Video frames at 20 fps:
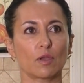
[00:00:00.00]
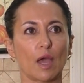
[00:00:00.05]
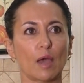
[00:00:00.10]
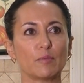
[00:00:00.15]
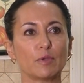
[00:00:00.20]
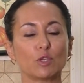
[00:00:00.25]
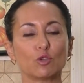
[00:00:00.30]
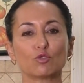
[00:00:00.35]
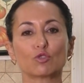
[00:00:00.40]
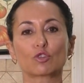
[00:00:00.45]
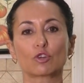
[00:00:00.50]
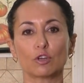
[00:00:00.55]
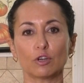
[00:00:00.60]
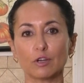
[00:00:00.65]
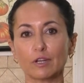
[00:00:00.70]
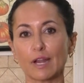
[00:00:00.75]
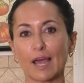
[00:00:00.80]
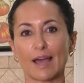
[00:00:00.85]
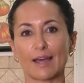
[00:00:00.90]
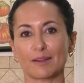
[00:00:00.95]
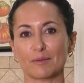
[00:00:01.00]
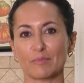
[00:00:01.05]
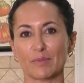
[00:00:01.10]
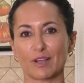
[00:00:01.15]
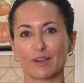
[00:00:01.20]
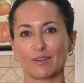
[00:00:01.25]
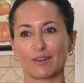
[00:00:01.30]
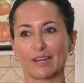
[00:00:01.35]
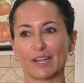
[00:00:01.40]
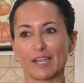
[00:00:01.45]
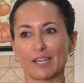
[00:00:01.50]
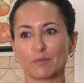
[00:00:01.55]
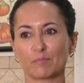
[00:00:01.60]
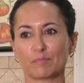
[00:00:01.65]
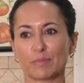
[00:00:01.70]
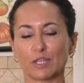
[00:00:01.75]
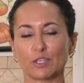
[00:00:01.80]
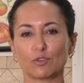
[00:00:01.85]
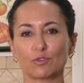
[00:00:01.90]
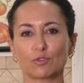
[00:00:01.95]
I mean, you could add a
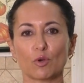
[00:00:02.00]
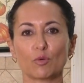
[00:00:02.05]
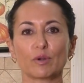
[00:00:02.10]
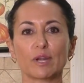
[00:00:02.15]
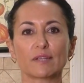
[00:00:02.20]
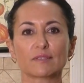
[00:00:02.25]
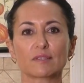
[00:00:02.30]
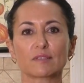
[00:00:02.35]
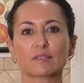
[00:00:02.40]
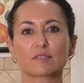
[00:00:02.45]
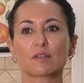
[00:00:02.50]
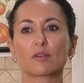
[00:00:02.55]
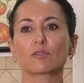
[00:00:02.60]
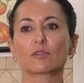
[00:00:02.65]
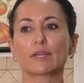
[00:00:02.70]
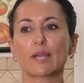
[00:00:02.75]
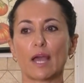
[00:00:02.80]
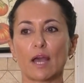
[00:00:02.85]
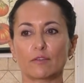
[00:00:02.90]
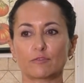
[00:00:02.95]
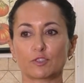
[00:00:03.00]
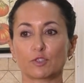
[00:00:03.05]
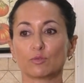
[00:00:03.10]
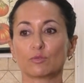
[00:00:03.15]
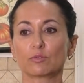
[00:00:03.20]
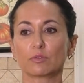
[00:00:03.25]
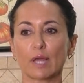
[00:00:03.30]
marinade, but you don't necessarily have to.